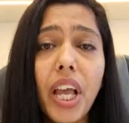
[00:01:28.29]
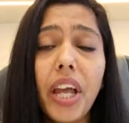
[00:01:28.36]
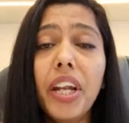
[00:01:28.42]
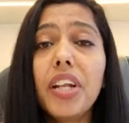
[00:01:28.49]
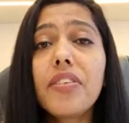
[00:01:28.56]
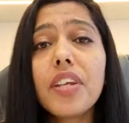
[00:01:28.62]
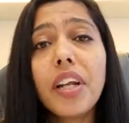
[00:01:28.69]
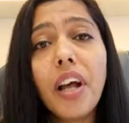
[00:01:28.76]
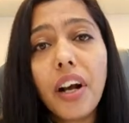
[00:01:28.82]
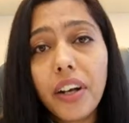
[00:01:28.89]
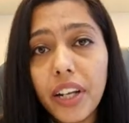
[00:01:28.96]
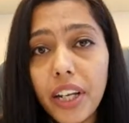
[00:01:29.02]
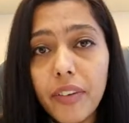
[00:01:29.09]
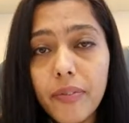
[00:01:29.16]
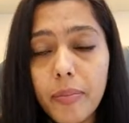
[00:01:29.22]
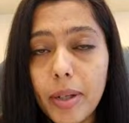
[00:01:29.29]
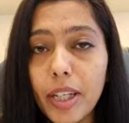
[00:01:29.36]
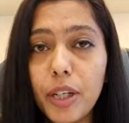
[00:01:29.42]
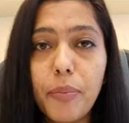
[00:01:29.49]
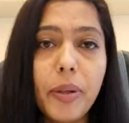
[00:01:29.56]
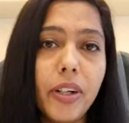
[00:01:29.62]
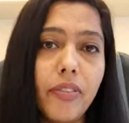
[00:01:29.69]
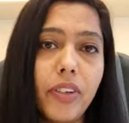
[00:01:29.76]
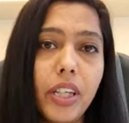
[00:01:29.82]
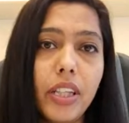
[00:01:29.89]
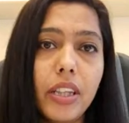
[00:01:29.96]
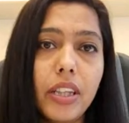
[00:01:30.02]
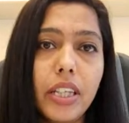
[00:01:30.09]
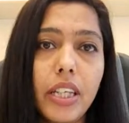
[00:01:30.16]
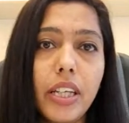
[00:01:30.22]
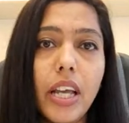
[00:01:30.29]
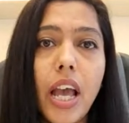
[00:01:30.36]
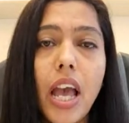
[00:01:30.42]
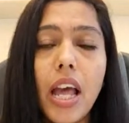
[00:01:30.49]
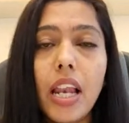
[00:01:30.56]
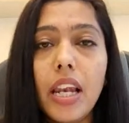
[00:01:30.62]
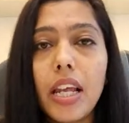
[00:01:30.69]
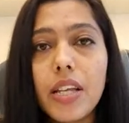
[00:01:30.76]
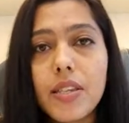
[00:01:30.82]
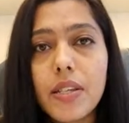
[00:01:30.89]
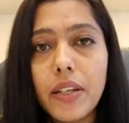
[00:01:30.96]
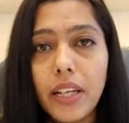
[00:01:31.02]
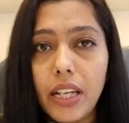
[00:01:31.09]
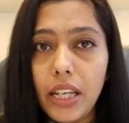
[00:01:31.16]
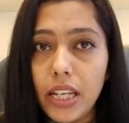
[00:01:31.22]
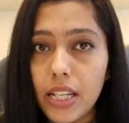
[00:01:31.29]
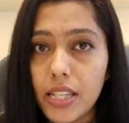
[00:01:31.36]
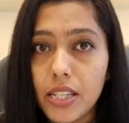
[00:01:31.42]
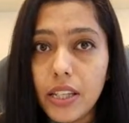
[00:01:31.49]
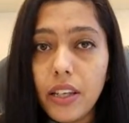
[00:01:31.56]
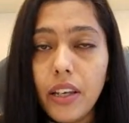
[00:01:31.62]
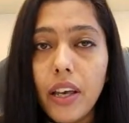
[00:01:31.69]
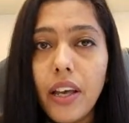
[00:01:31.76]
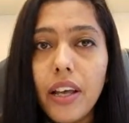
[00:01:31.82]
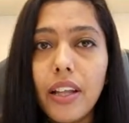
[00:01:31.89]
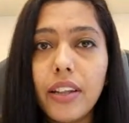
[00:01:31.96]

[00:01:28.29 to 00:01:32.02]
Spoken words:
and it's an agreement between the lessor and lessee,